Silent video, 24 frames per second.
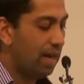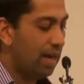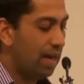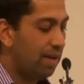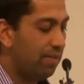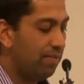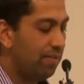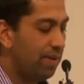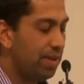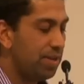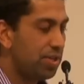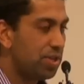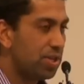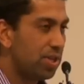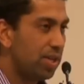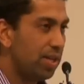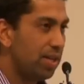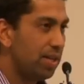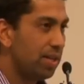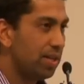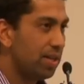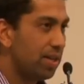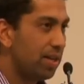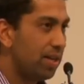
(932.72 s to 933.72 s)
and
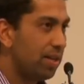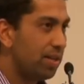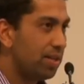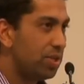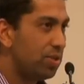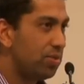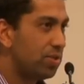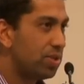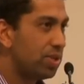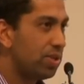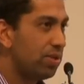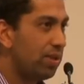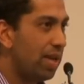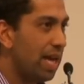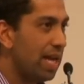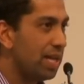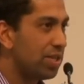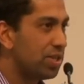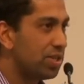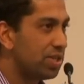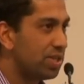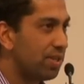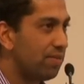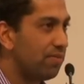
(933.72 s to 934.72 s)
eventually, she was still
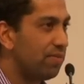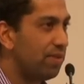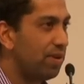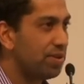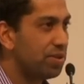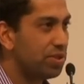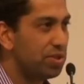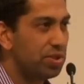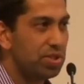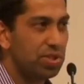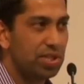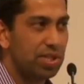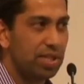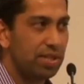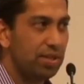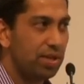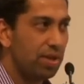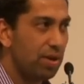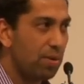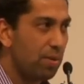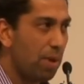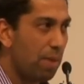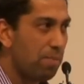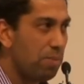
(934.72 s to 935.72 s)
anxious at first because she said, you
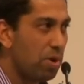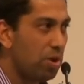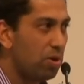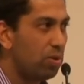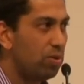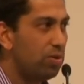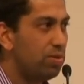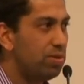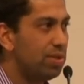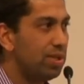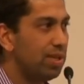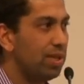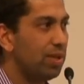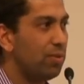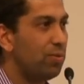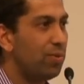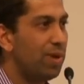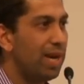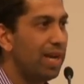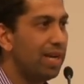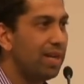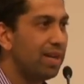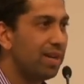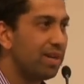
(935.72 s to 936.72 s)
know, I'm not losing the
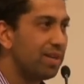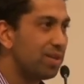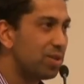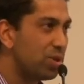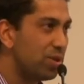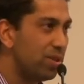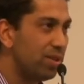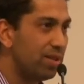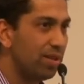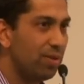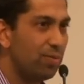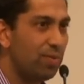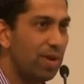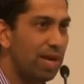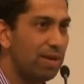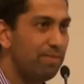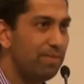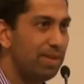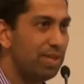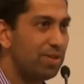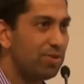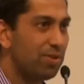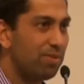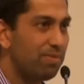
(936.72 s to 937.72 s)
weight. Shouldn't the weight
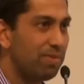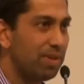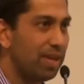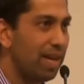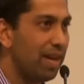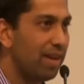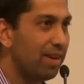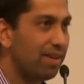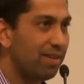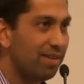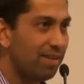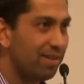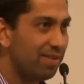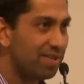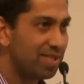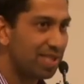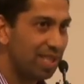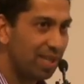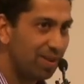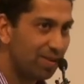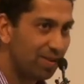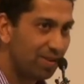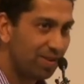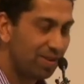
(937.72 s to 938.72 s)
be dropping out? I
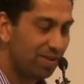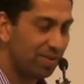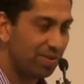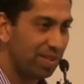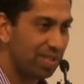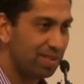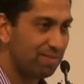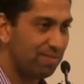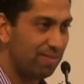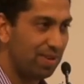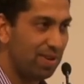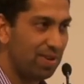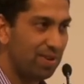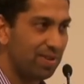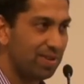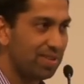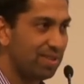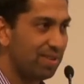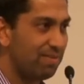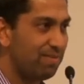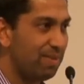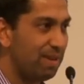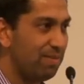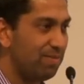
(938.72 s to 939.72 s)
see all in all these
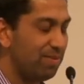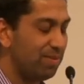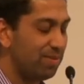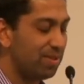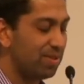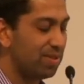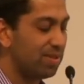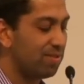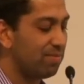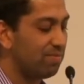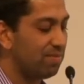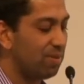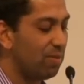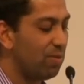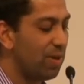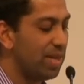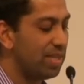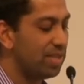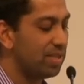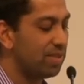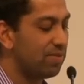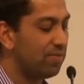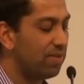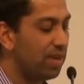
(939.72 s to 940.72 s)
blogs that people just, the
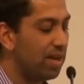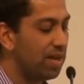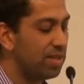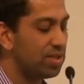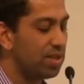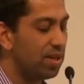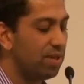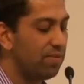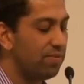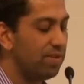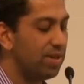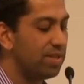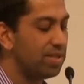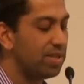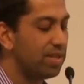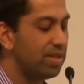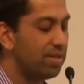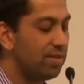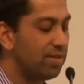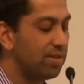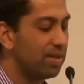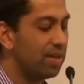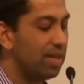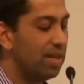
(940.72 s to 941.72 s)
weight just flies off. And I
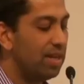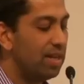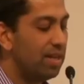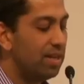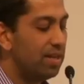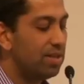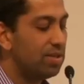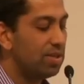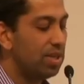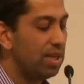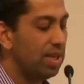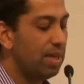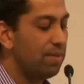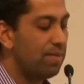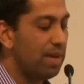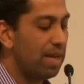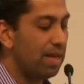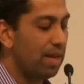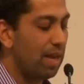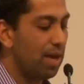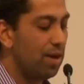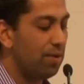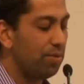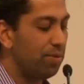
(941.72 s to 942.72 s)
said, look, think
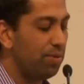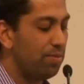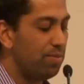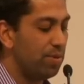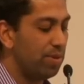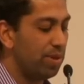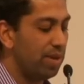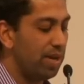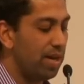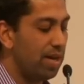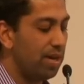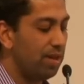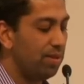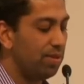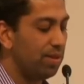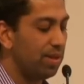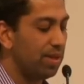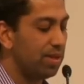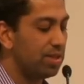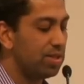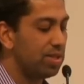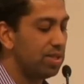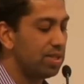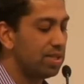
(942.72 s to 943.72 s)
about health more than anything.
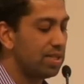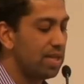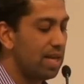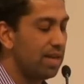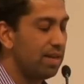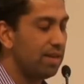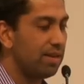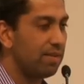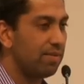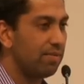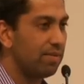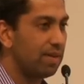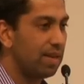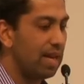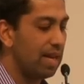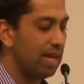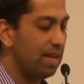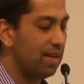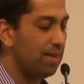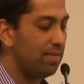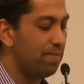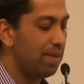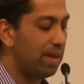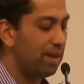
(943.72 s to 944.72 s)
And she started
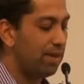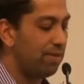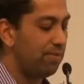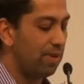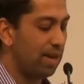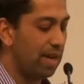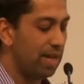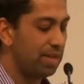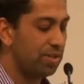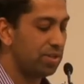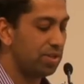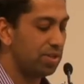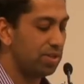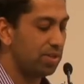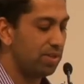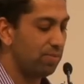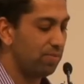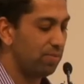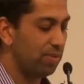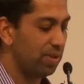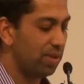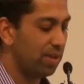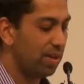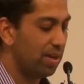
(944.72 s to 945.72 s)
getting a better
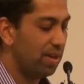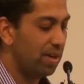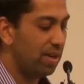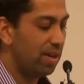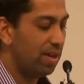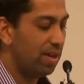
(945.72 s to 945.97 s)
relationship with